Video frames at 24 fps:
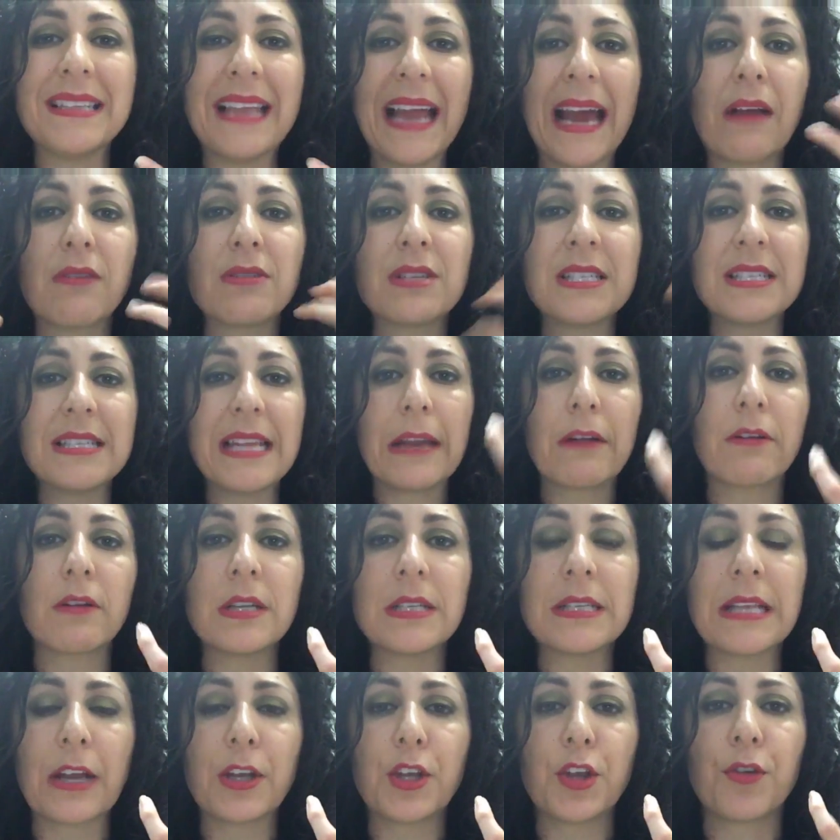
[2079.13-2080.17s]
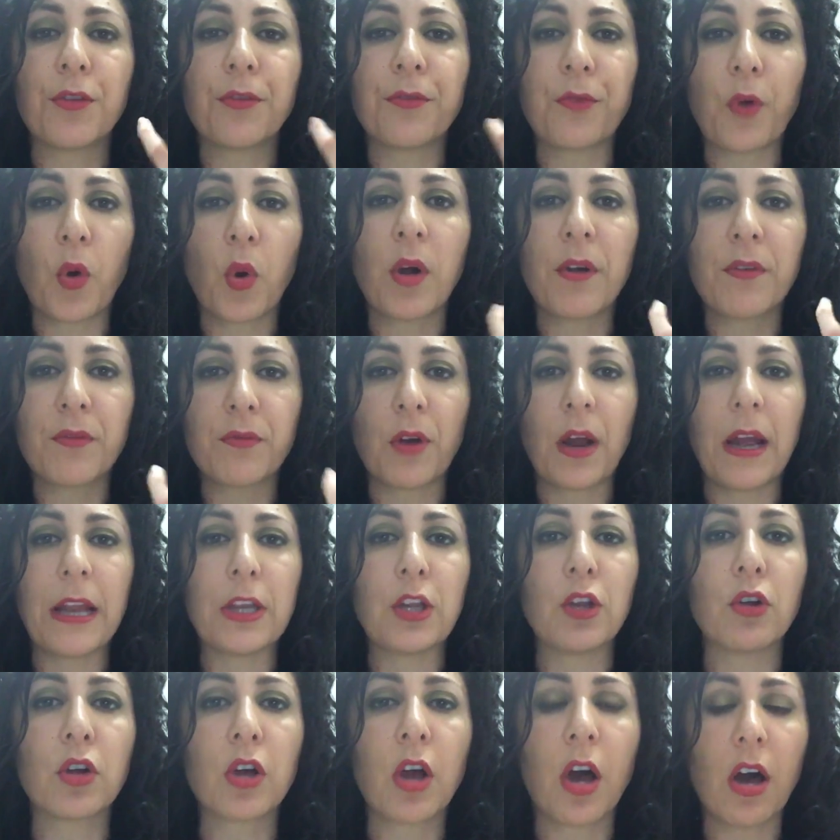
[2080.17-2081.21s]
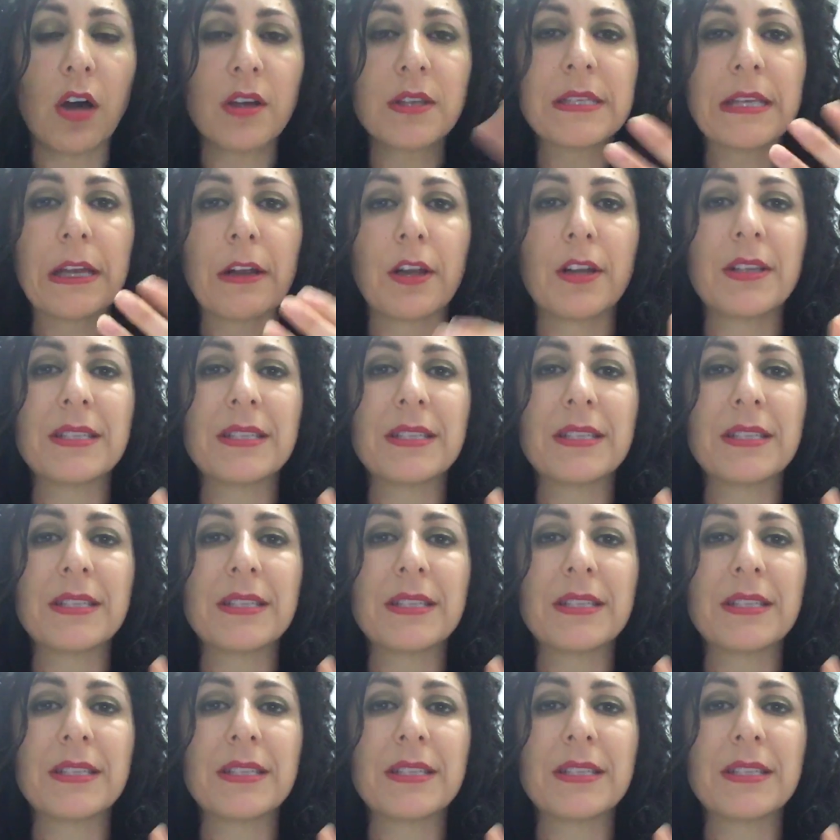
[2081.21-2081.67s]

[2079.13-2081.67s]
Now Sarah's on your forefront. You'll call Sarah.